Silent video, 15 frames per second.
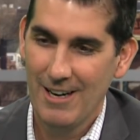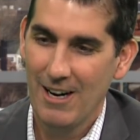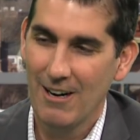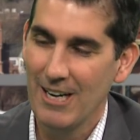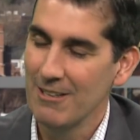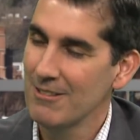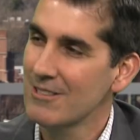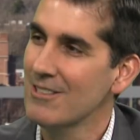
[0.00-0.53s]
All
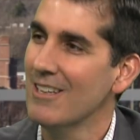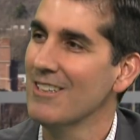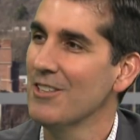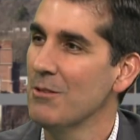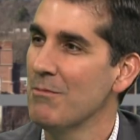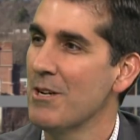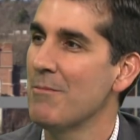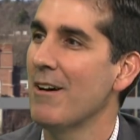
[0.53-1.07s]
right. Let's talk a
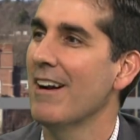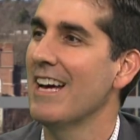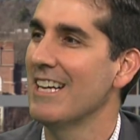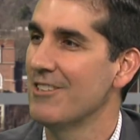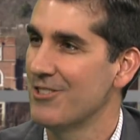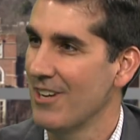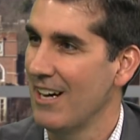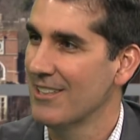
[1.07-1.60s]
little bit about
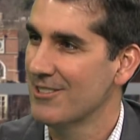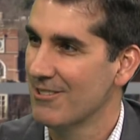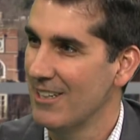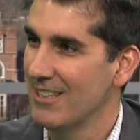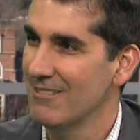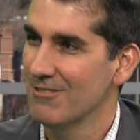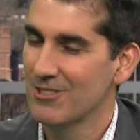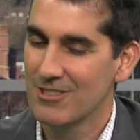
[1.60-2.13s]
headshots.
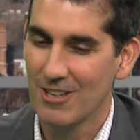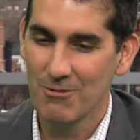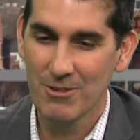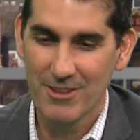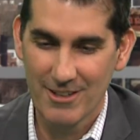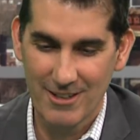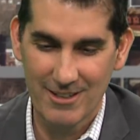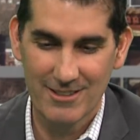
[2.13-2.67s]
Right. We'll start
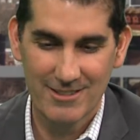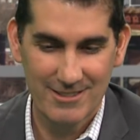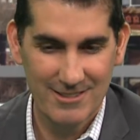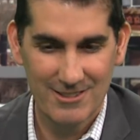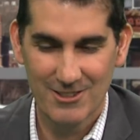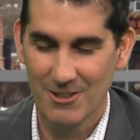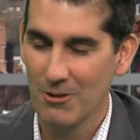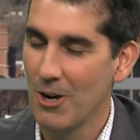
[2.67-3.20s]
with a
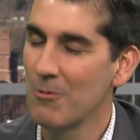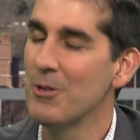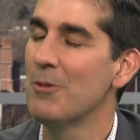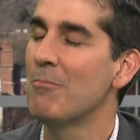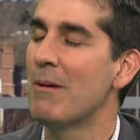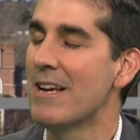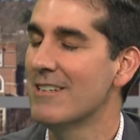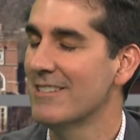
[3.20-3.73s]
real
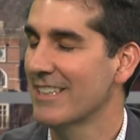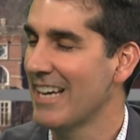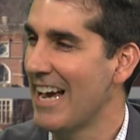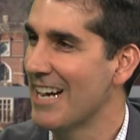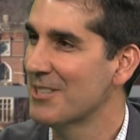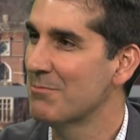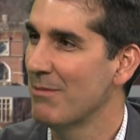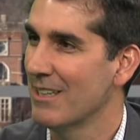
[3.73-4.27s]
basic
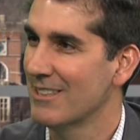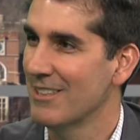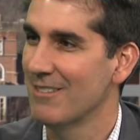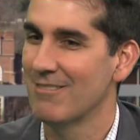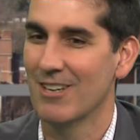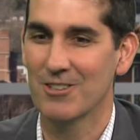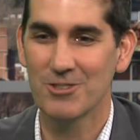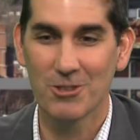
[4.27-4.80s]
aspect
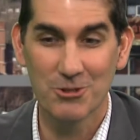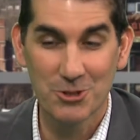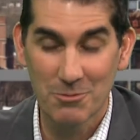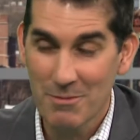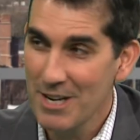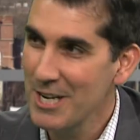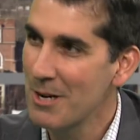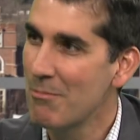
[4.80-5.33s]
of our social
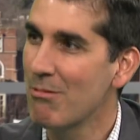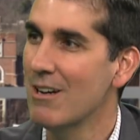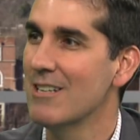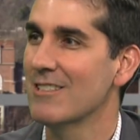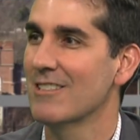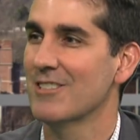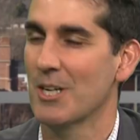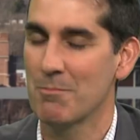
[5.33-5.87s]
media
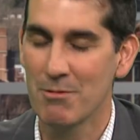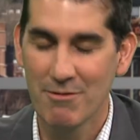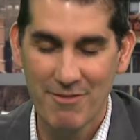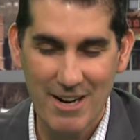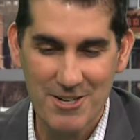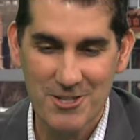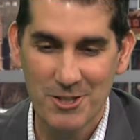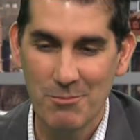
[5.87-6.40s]
presence, our
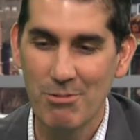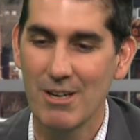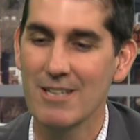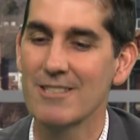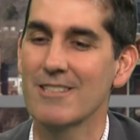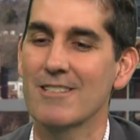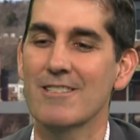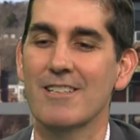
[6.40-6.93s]
professional
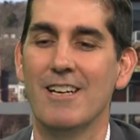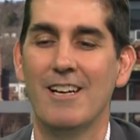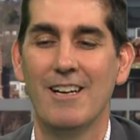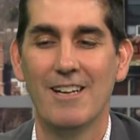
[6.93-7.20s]
presence.